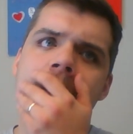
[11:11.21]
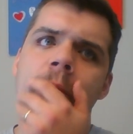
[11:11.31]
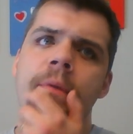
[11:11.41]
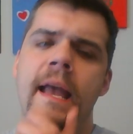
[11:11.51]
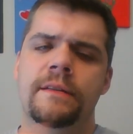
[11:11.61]

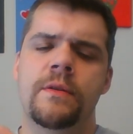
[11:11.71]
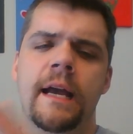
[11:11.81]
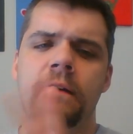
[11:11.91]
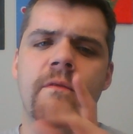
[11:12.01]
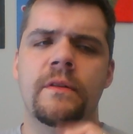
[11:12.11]
But yeah, so he
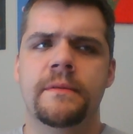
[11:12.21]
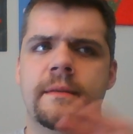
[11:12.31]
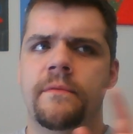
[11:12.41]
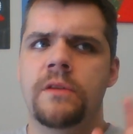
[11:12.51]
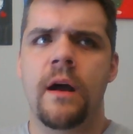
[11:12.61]
kind of reveals
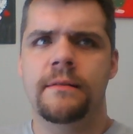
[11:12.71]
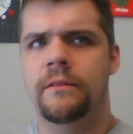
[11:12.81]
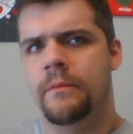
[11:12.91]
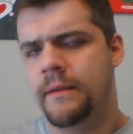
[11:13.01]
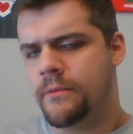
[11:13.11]
himself, talks a
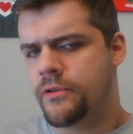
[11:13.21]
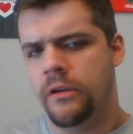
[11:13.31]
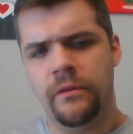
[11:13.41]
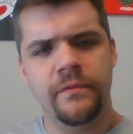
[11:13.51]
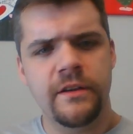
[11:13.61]
little bit. I'm sure
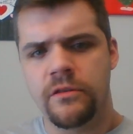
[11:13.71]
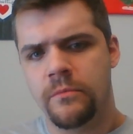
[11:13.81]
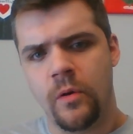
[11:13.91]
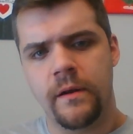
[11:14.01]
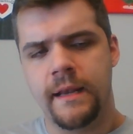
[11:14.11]
he'll feature
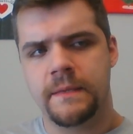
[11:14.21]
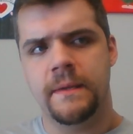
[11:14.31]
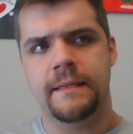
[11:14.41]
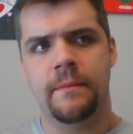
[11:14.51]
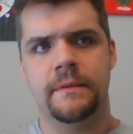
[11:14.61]
more in next
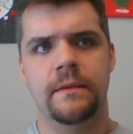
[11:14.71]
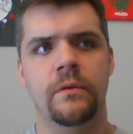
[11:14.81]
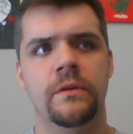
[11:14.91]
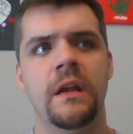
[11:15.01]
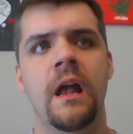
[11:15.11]
week's episode.